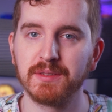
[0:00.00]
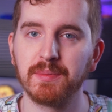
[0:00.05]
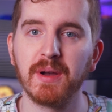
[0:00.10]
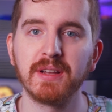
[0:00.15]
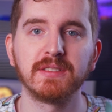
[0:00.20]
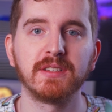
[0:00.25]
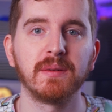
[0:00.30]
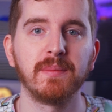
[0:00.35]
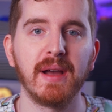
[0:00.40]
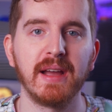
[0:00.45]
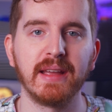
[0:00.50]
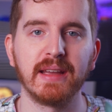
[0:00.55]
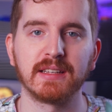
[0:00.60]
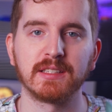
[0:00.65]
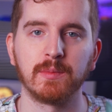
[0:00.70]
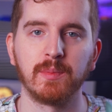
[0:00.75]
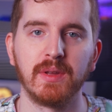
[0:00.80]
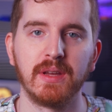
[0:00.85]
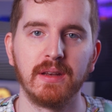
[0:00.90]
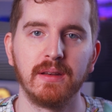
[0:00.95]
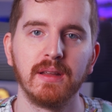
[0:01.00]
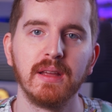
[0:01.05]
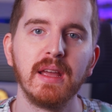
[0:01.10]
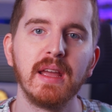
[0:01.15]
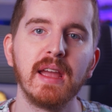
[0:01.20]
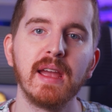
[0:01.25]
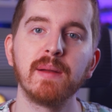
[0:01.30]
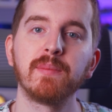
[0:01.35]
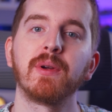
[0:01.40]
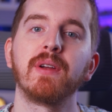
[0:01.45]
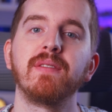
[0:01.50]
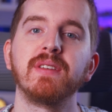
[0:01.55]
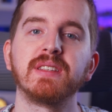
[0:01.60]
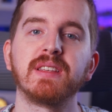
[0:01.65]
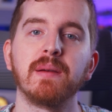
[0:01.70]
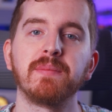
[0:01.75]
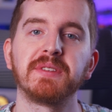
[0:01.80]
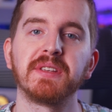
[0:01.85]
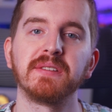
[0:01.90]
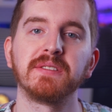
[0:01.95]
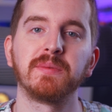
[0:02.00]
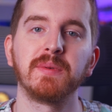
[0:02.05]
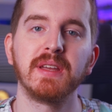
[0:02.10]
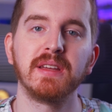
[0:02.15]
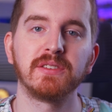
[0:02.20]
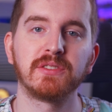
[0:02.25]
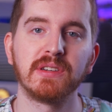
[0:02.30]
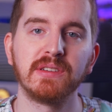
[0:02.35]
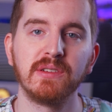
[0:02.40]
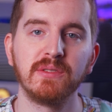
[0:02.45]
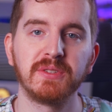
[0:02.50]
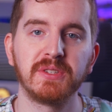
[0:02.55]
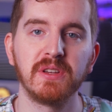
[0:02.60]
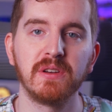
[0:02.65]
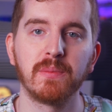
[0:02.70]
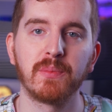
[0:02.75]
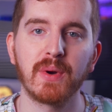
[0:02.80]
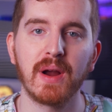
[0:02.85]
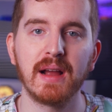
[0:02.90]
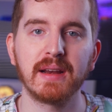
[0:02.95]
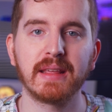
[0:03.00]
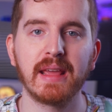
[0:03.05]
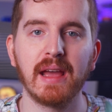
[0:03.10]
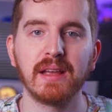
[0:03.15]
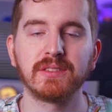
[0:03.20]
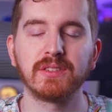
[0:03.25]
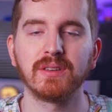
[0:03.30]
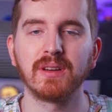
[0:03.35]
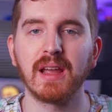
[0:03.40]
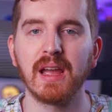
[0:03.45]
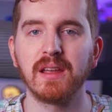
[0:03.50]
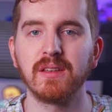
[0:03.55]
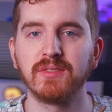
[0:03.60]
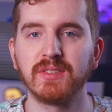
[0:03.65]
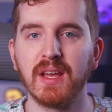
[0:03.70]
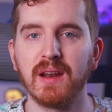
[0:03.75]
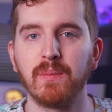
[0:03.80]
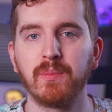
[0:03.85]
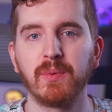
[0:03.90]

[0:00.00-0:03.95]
sponsored by XSplit. In previous episodes, we introduced you to Broadcaster and got you set